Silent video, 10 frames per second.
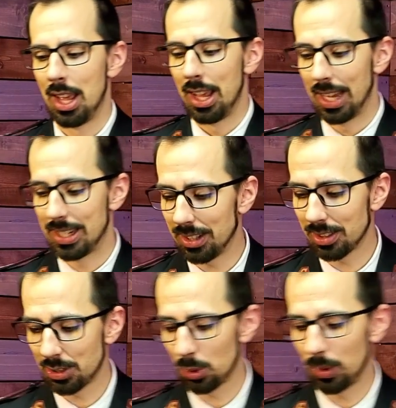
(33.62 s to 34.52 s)
It tells the
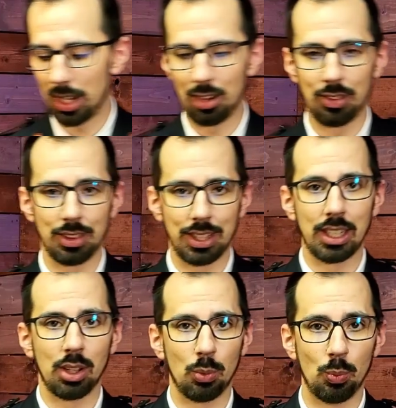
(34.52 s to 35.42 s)
story of the
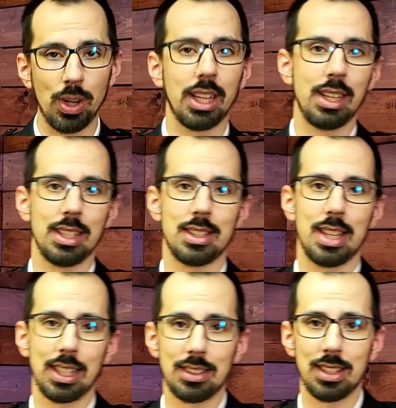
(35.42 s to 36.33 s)
wickedness that
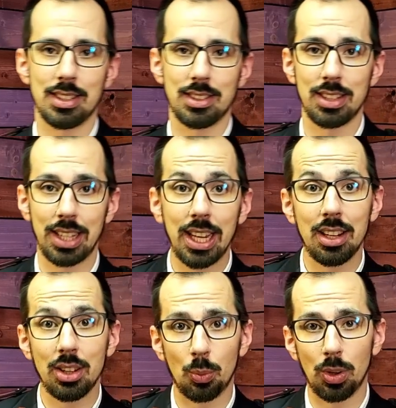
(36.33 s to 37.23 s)
exists
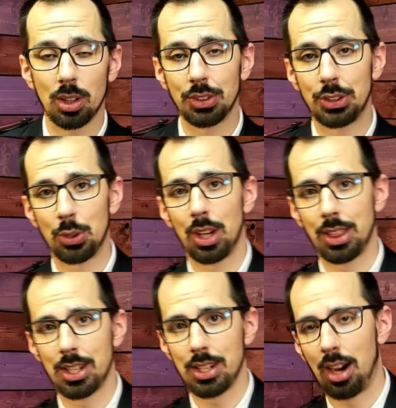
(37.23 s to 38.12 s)
in the world during
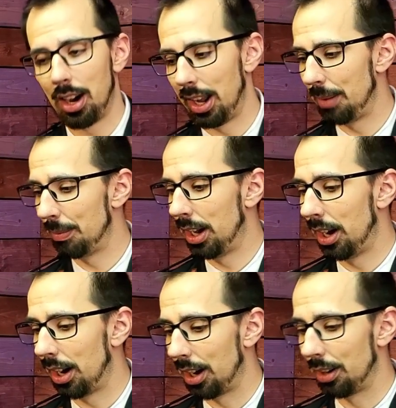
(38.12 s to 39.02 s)
the time
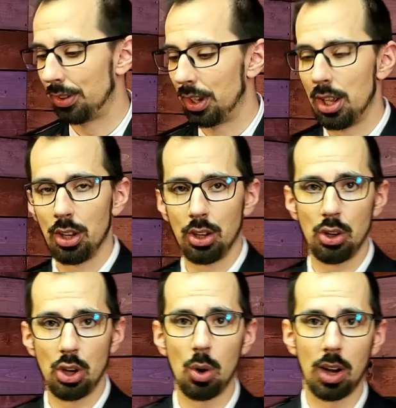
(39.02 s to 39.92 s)
of
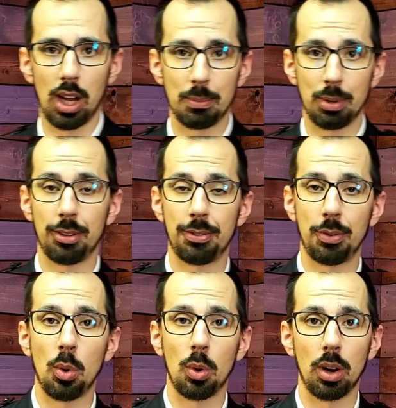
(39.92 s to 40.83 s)
Noah,
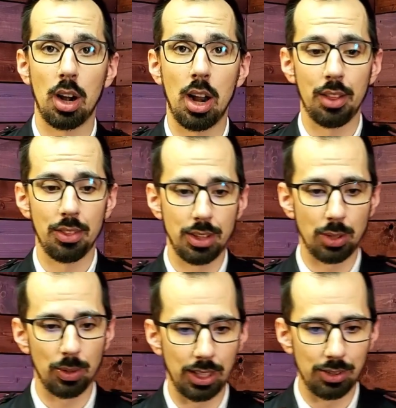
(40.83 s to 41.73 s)
before the
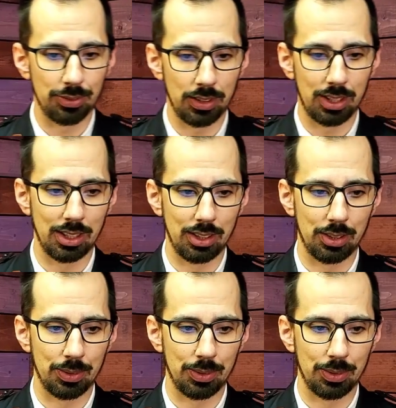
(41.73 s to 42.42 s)
great flood.